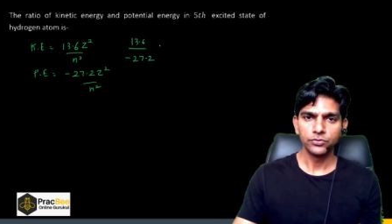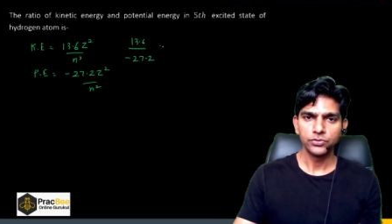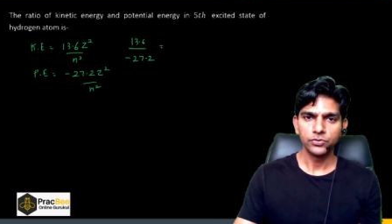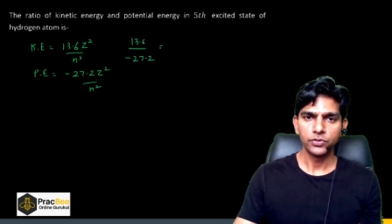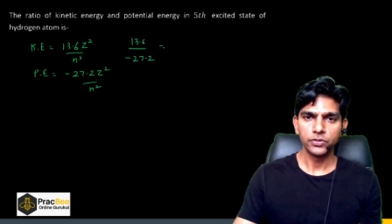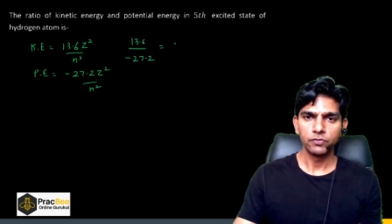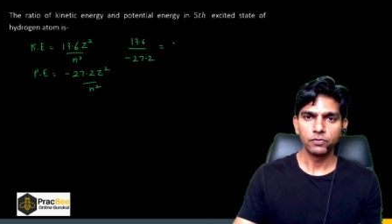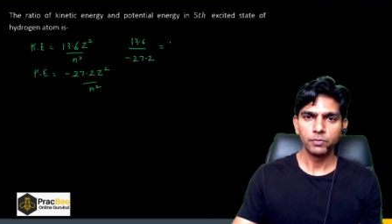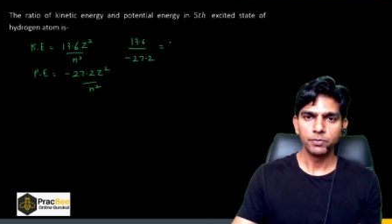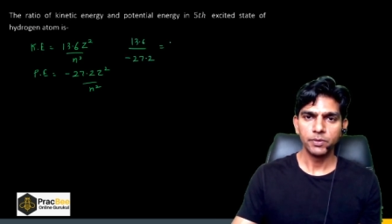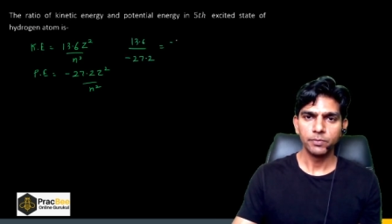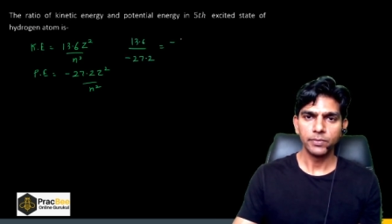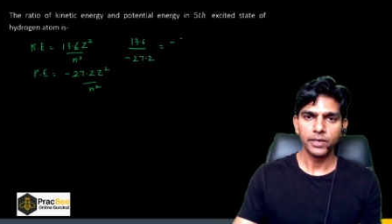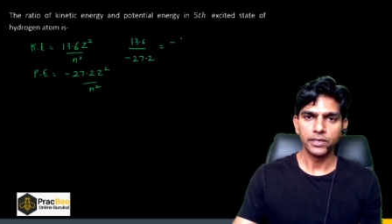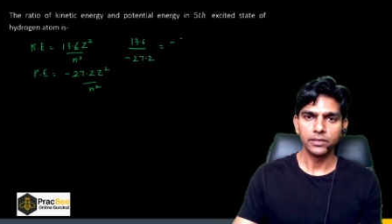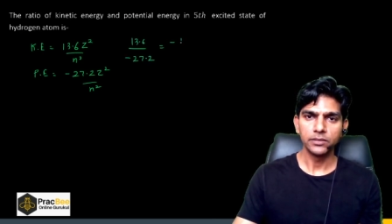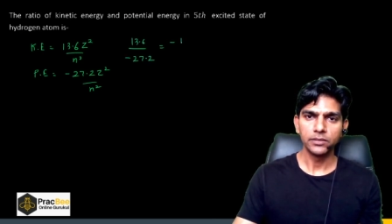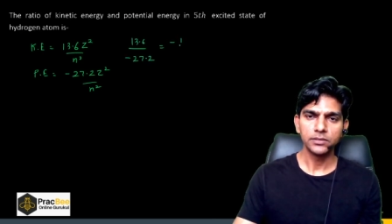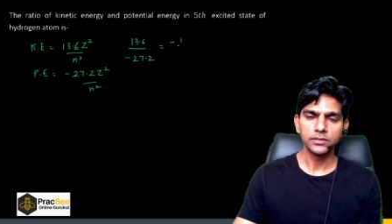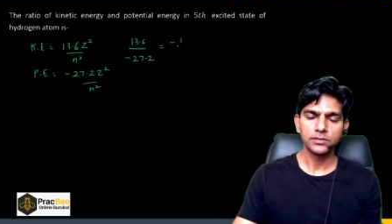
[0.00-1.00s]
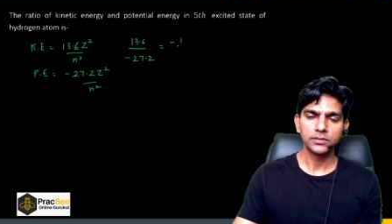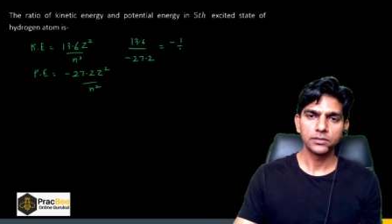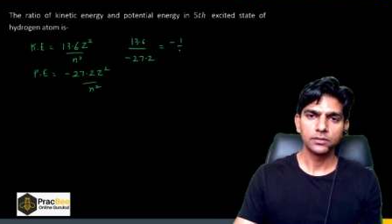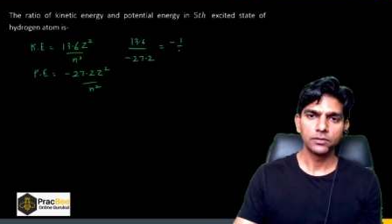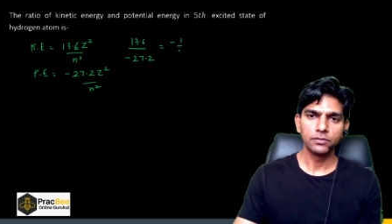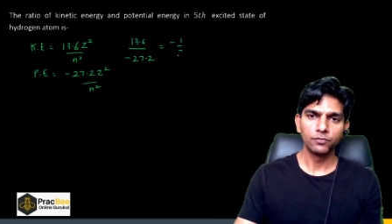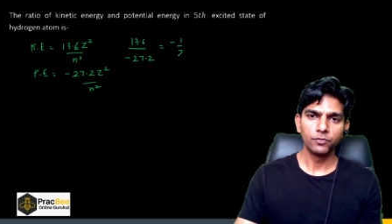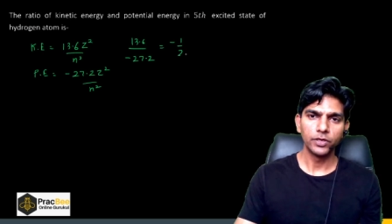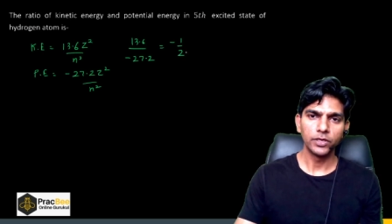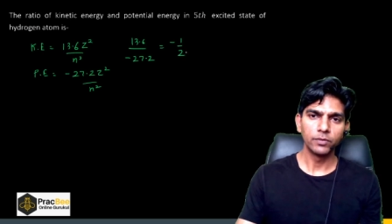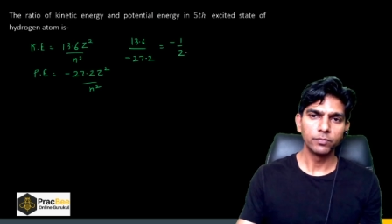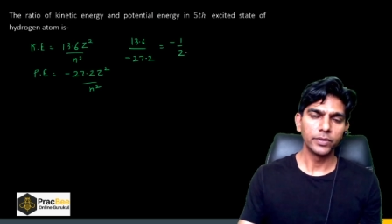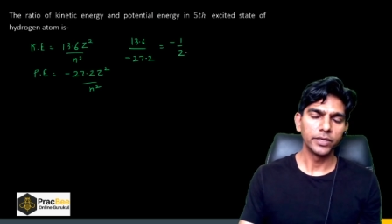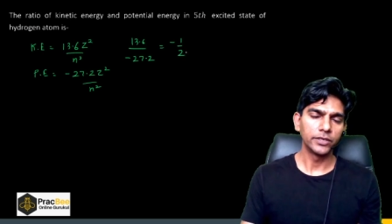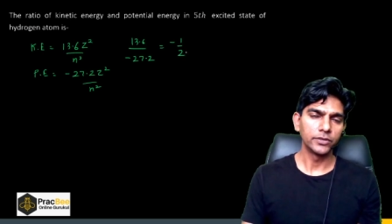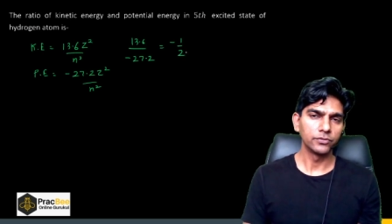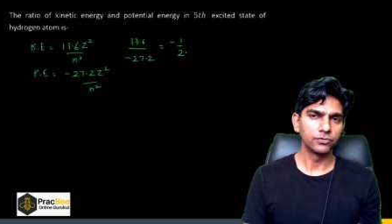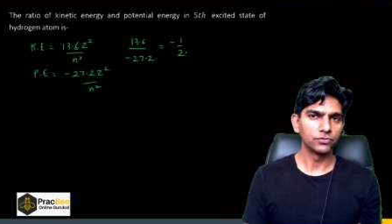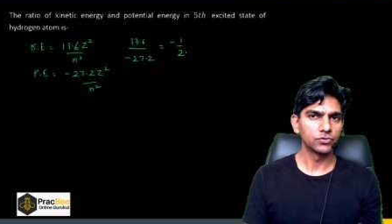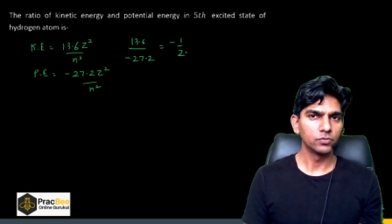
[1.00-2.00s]
So it will be minus 1 by
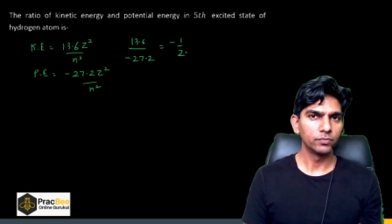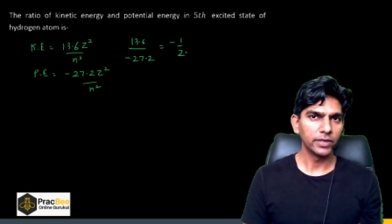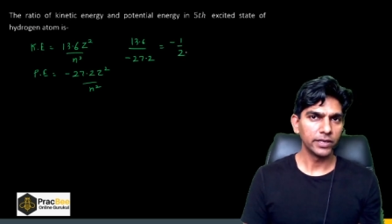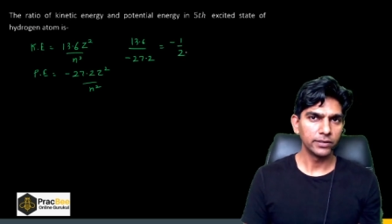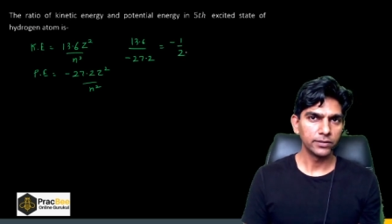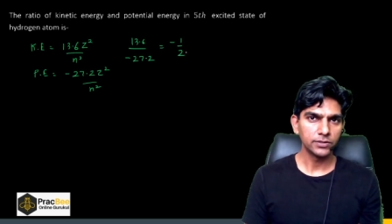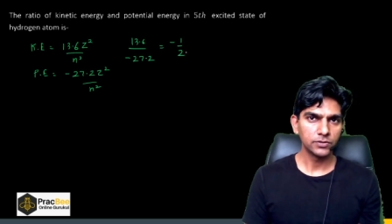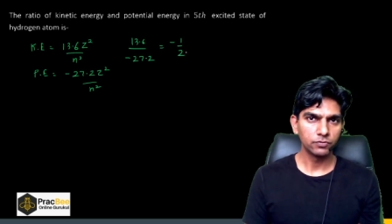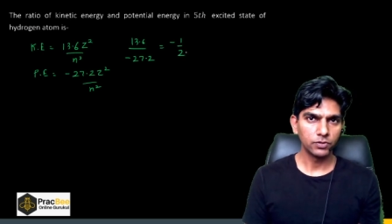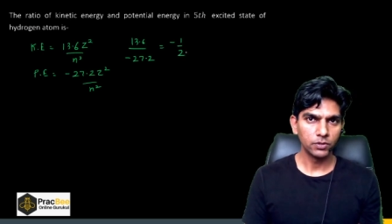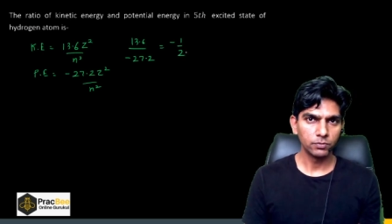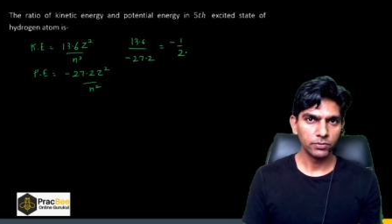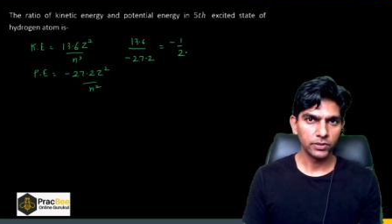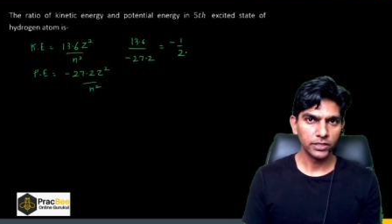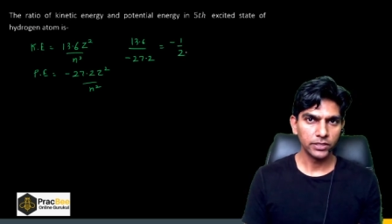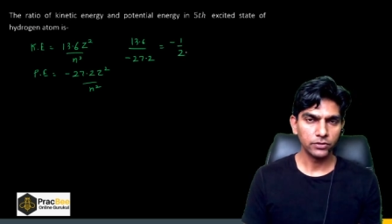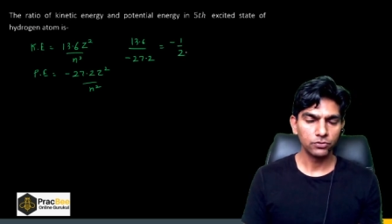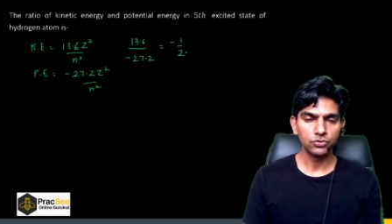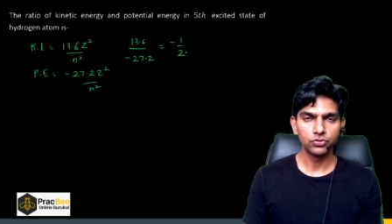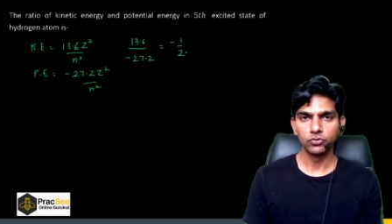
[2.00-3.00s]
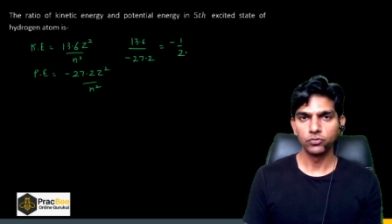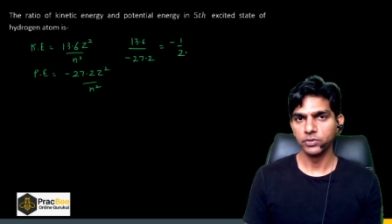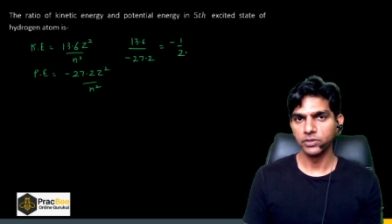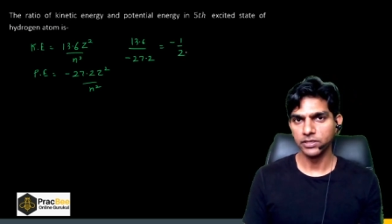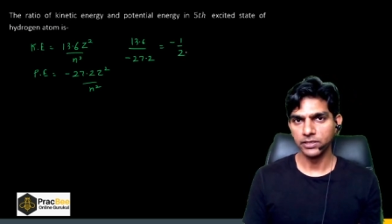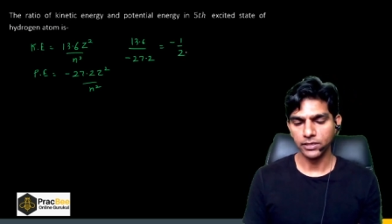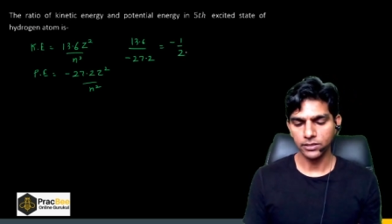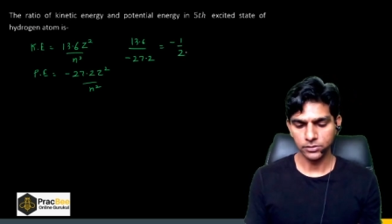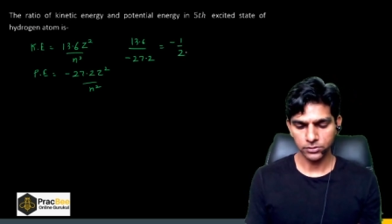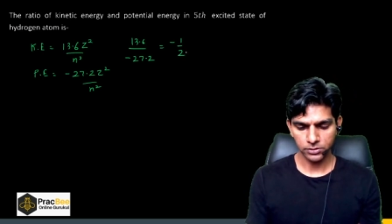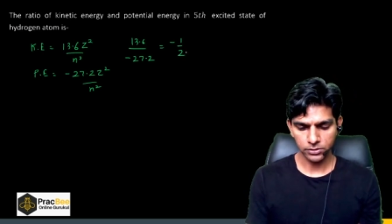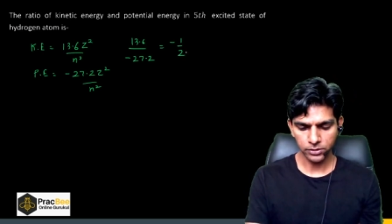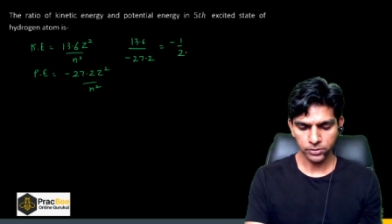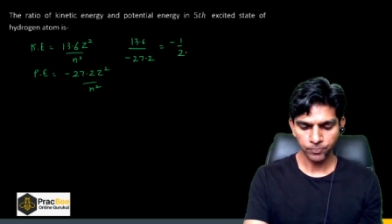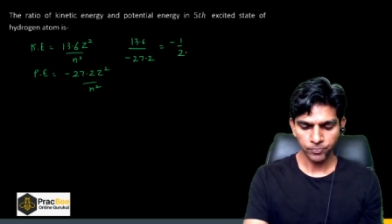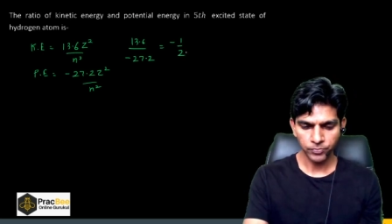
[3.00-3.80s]
2. So minus 1 by 2 should be the answer.